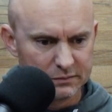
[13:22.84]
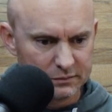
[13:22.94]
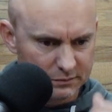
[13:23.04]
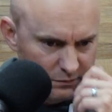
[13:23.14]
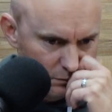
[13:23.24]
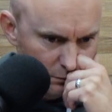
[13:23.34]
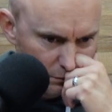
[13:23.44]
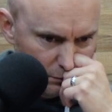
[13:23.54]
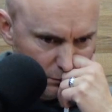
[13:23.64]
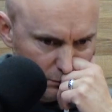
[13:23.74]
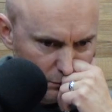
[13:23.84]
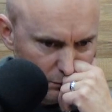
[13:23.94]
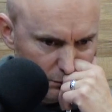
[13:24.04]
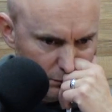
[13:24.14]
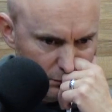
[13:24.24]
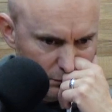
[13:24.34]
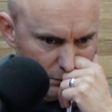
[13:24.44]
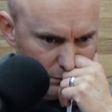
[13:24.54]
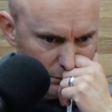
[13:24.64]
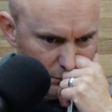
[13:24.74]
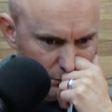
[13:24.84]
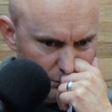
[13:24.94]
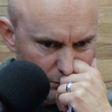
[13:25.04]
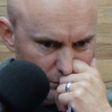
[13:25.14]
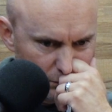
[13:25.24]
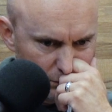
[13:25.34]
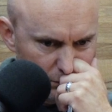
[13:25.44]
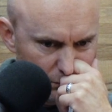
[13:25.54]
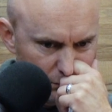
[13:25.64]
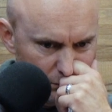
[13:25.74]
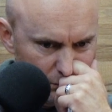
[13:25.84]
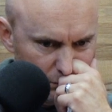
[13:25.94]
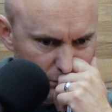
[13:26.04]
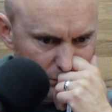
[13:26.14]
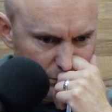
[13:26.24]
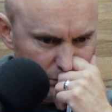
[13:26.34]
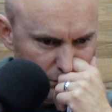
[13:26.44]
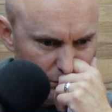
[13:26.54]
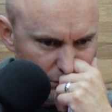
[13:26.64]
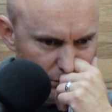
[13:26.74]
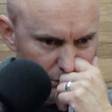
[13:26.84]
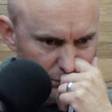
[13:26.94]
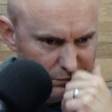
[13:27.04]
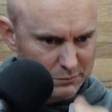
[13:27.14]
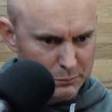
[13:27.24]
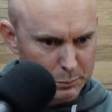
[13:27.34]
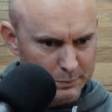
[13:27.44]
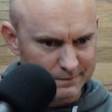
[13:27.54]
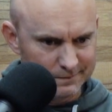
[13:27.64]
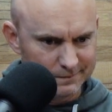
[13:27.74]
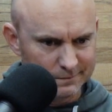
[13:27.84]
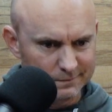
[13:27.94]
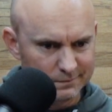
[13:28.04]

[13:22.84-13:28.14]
The person shown says nothing.